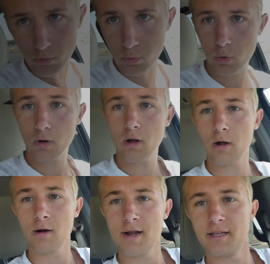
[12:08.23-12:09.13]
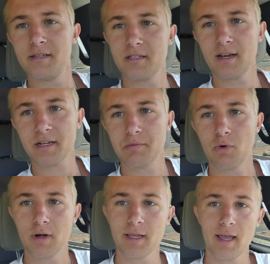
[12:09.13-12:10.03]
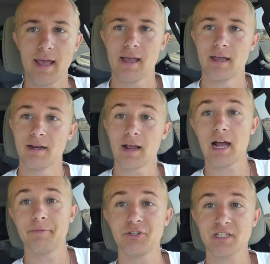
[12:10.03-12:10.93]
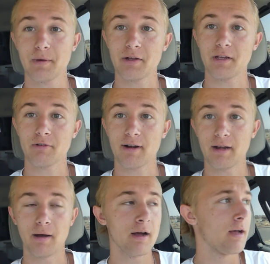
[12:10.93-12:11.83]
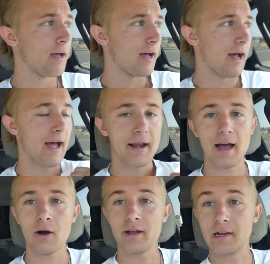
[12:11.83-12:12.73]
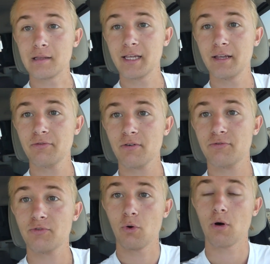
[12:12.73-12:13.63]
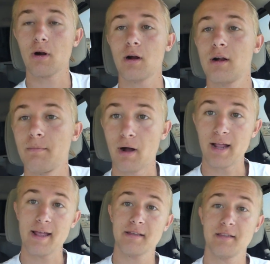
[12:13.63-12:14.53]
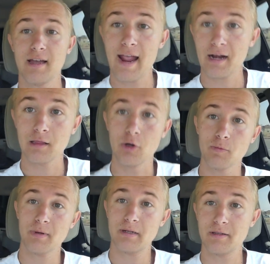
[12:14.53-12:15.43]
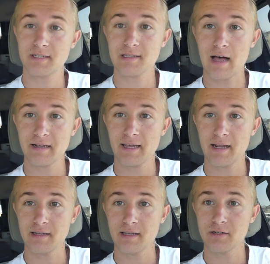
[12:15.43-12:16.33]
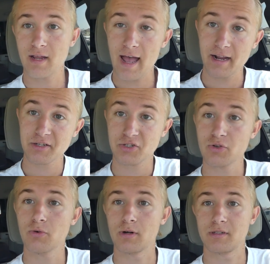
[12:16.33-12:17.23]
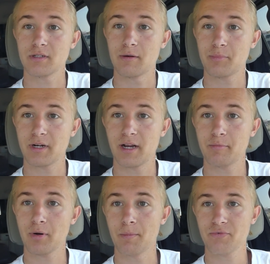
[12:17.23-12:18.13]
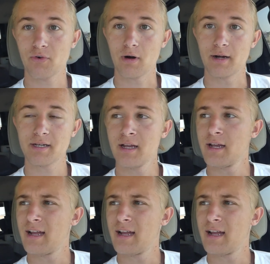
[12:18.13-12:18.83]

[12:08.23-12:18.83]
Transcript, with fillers: Whew, already is the next morning, and I'm just about getting ready to head out and leave for my the antelope the Slot Canyon X Tour, so I'm pretty dang pumped for it.